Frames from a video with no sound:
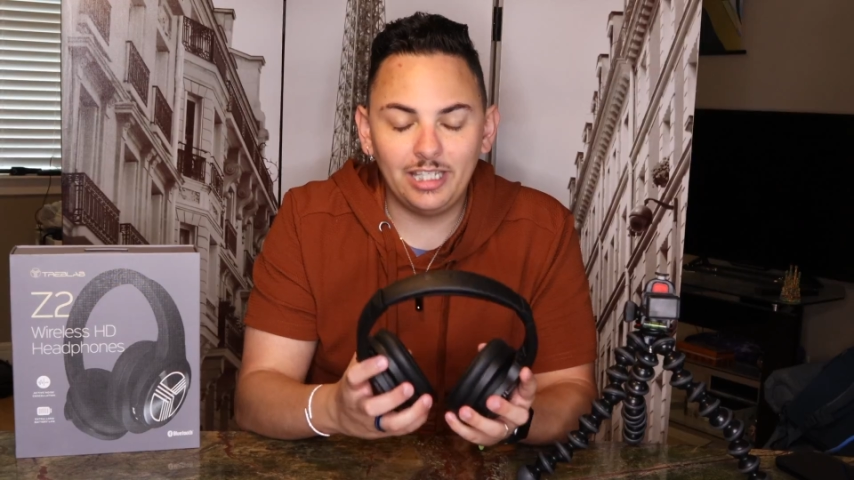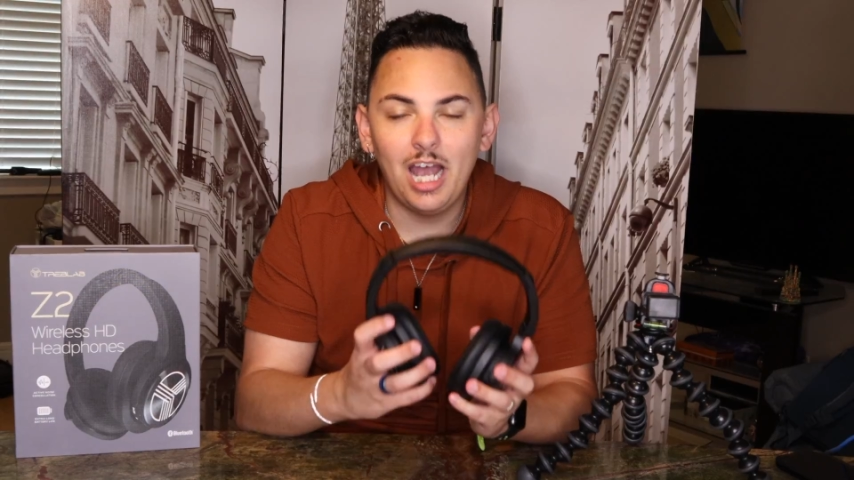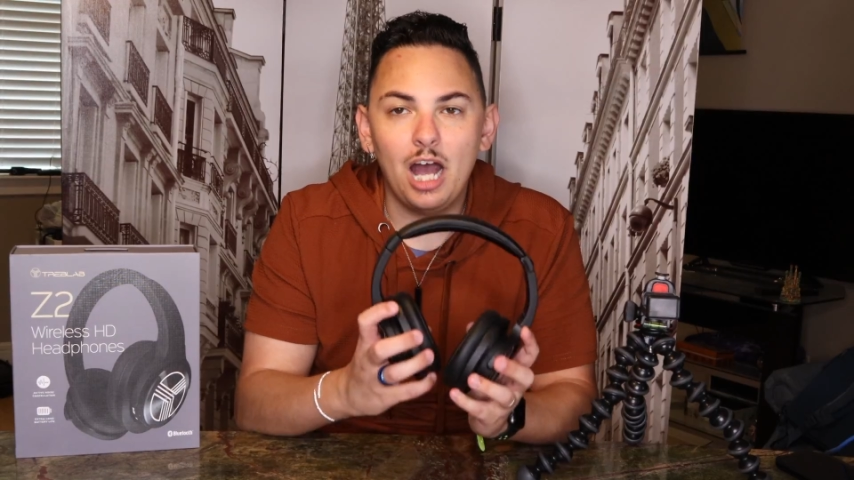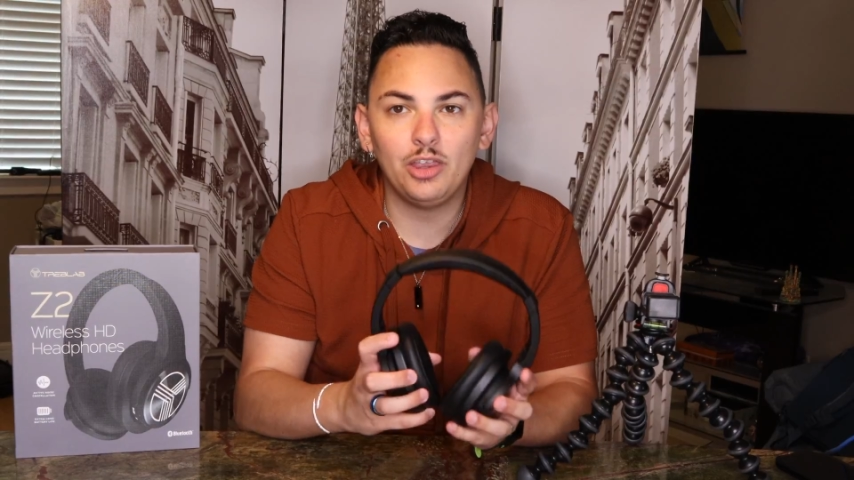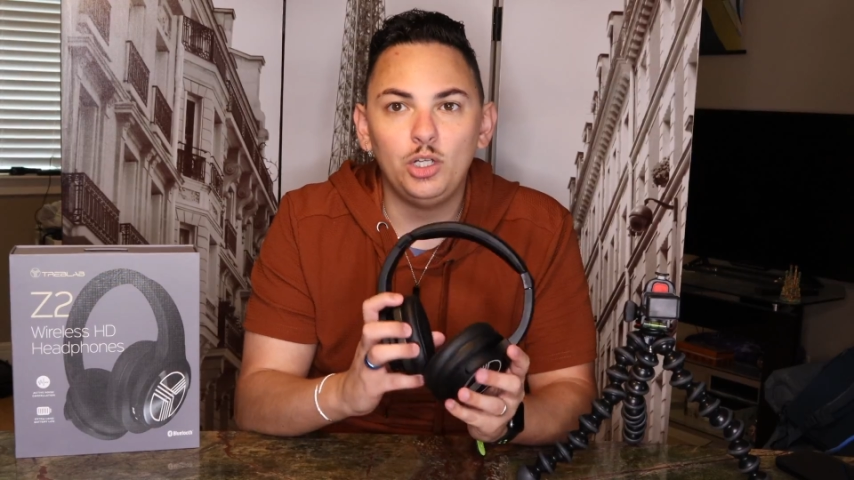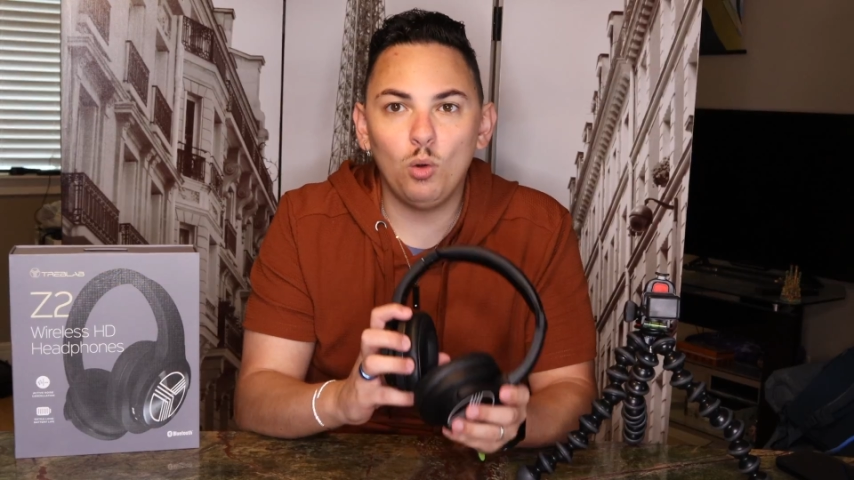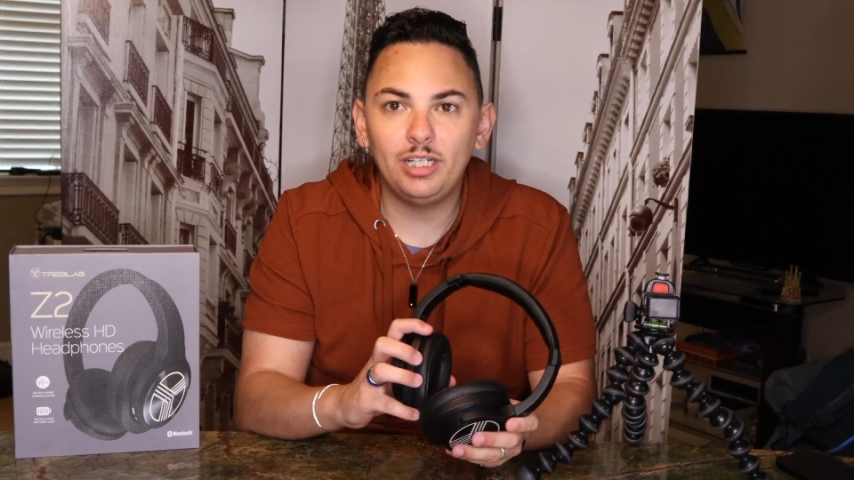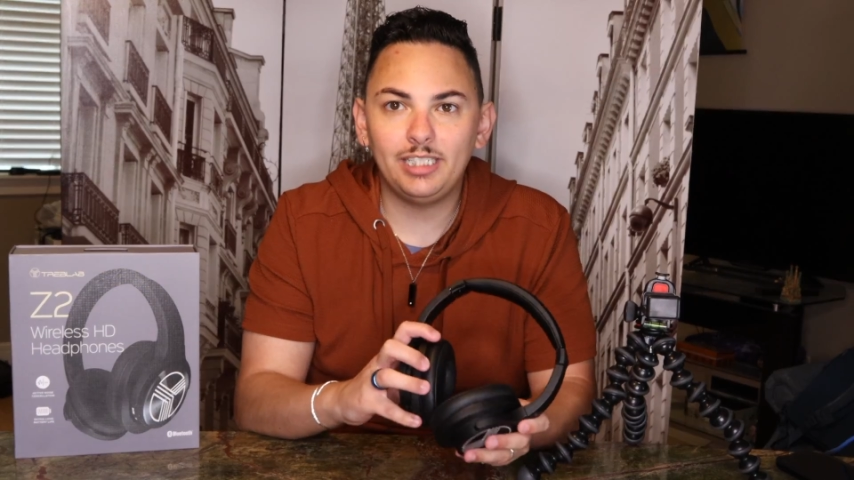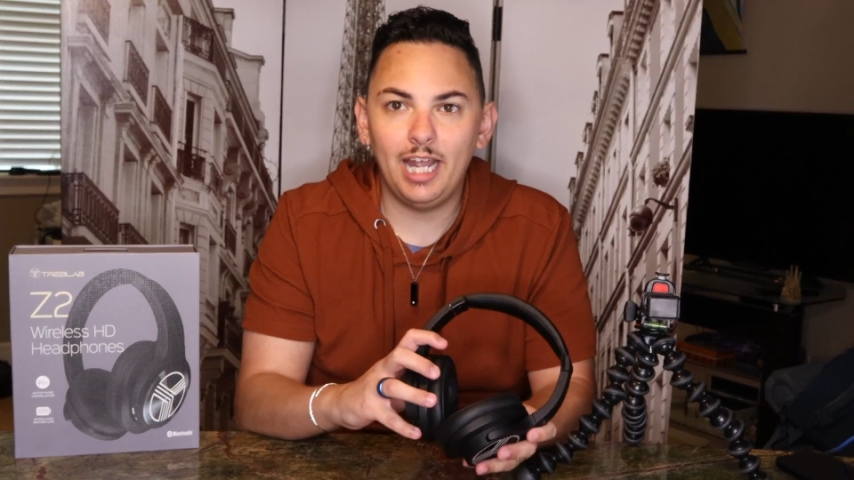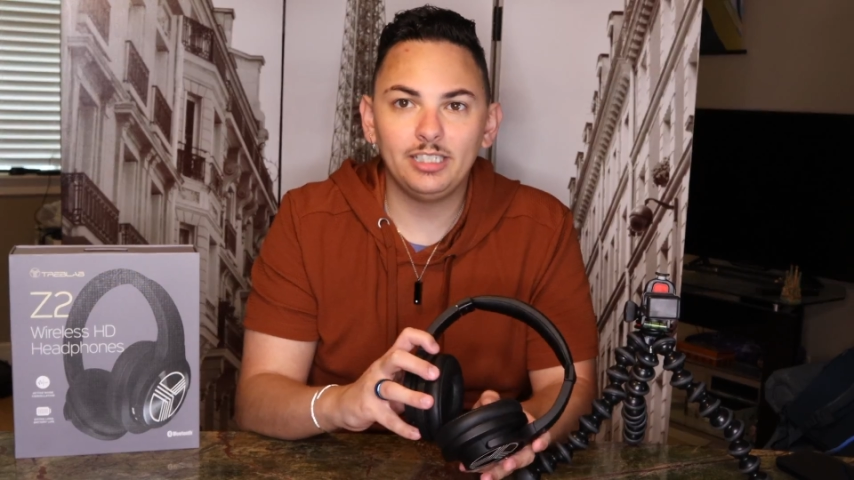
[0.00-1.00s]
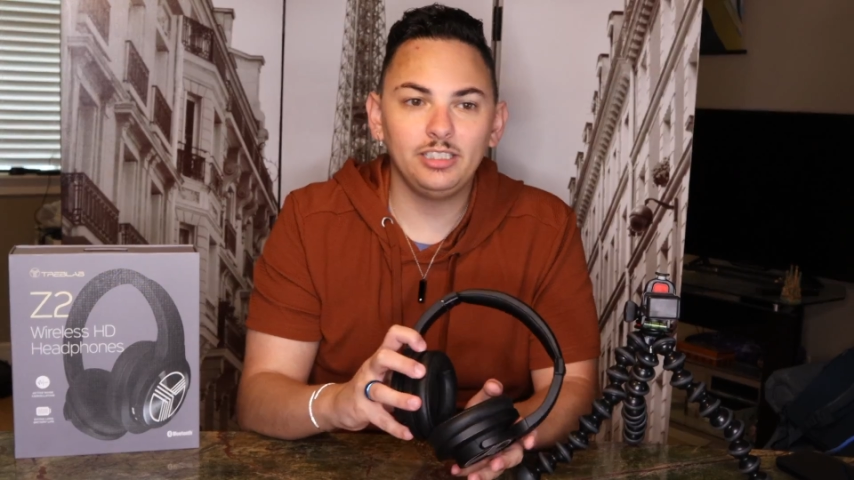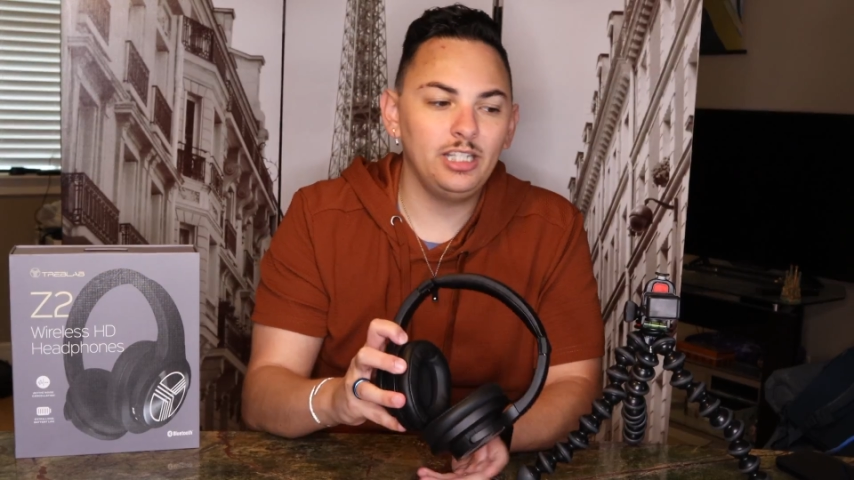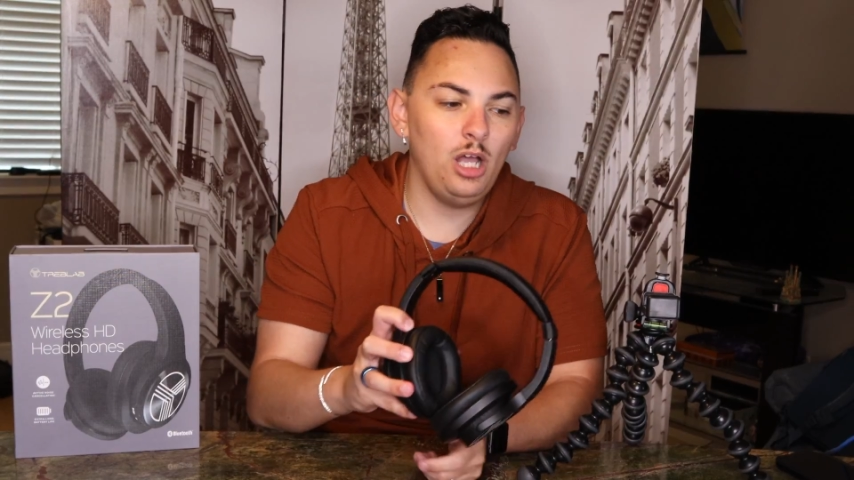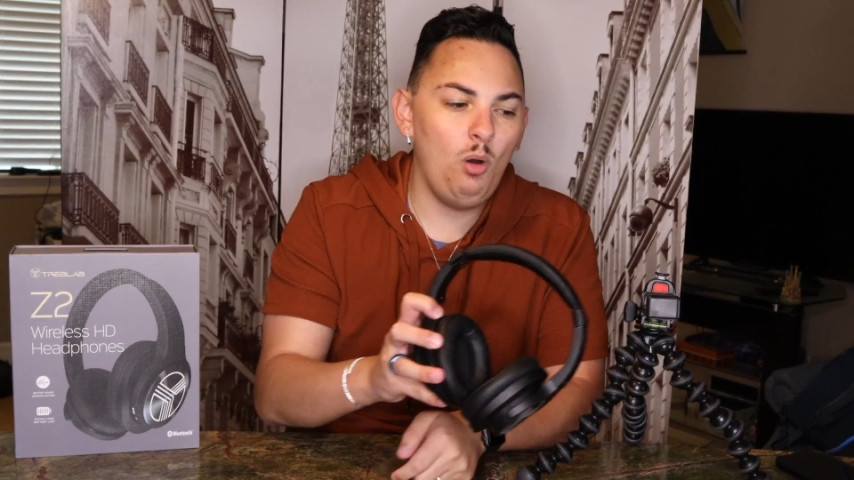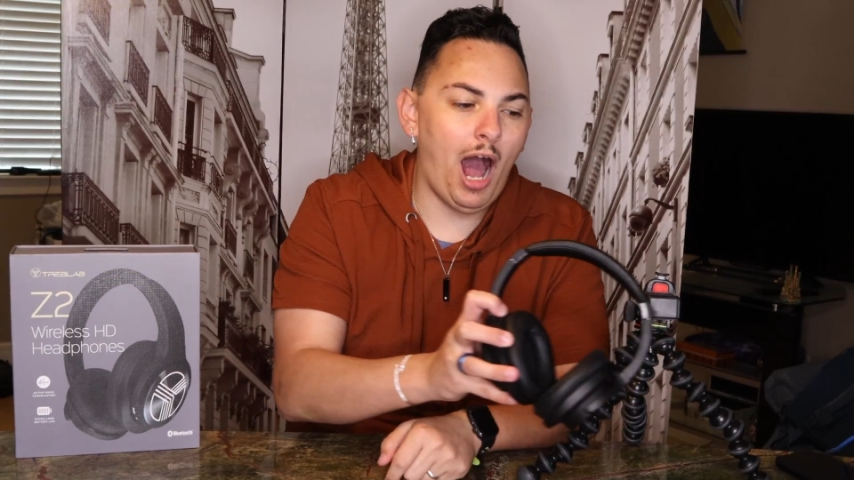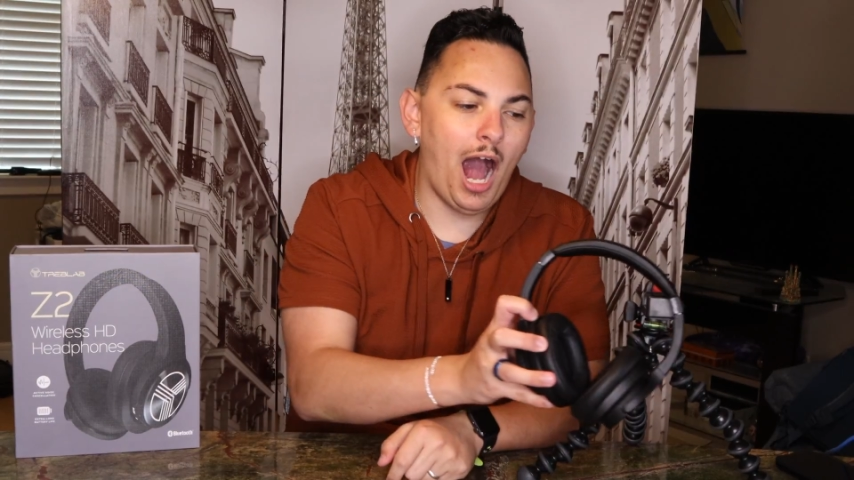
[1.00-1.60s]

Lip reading: the noise canceling though